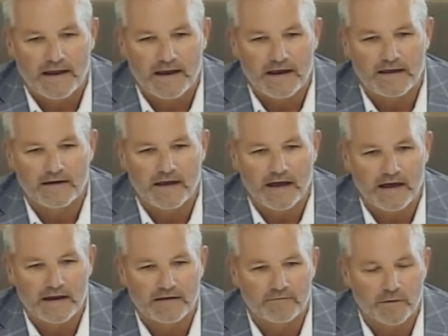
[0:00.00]
And
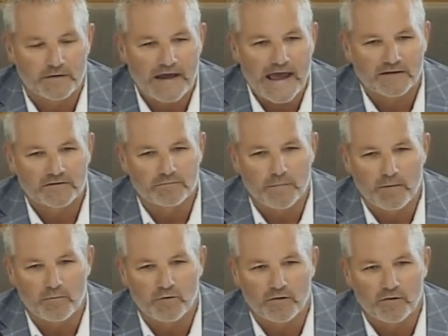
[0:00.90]
I am an active
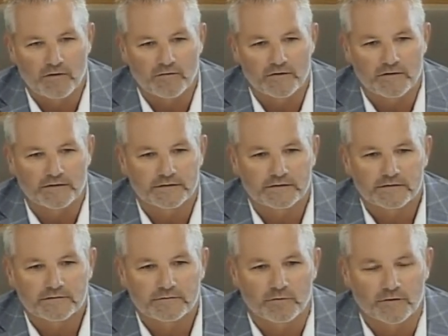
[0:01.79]
member of the
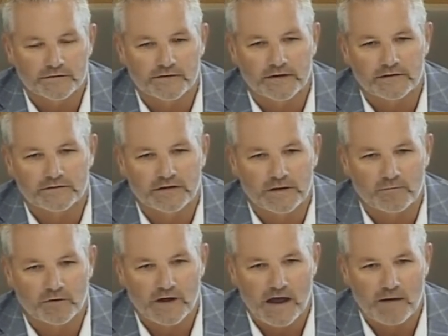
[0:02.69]
Forest Lake
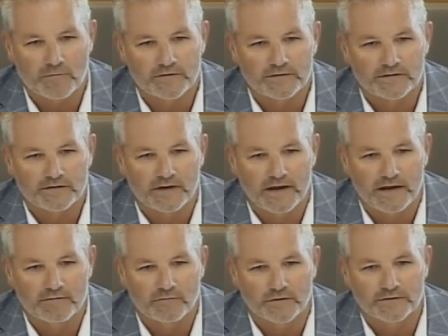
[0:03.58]
Chamber of Commerce
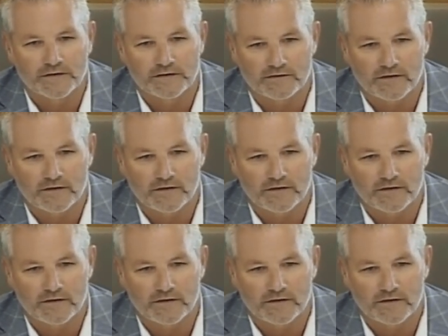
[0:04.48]
and Forest Lake